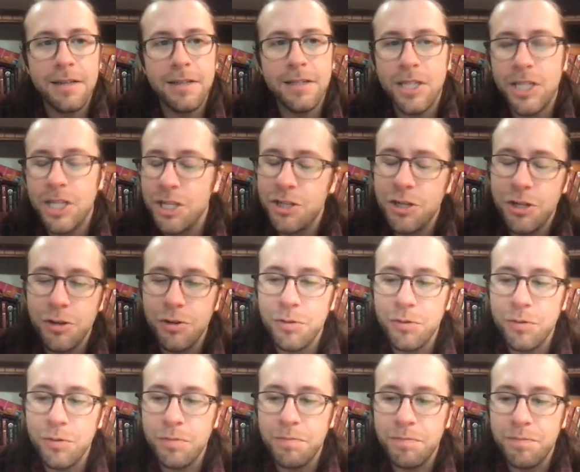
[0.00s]
Did
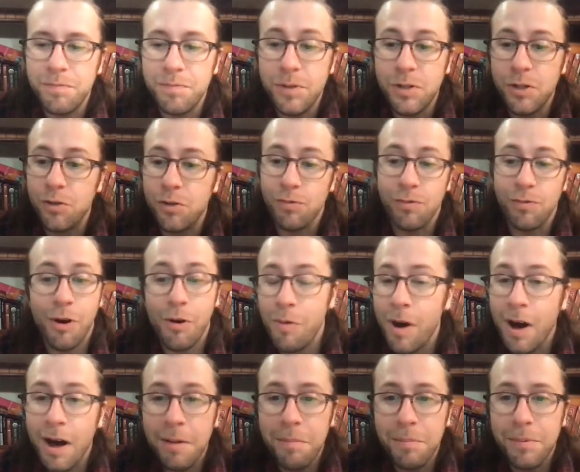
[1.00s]
you grow
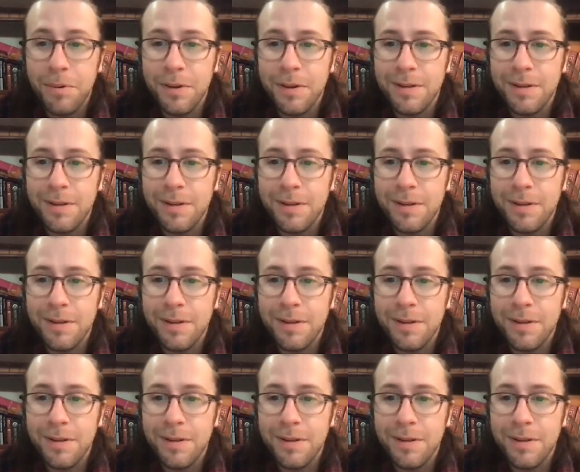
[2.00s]
up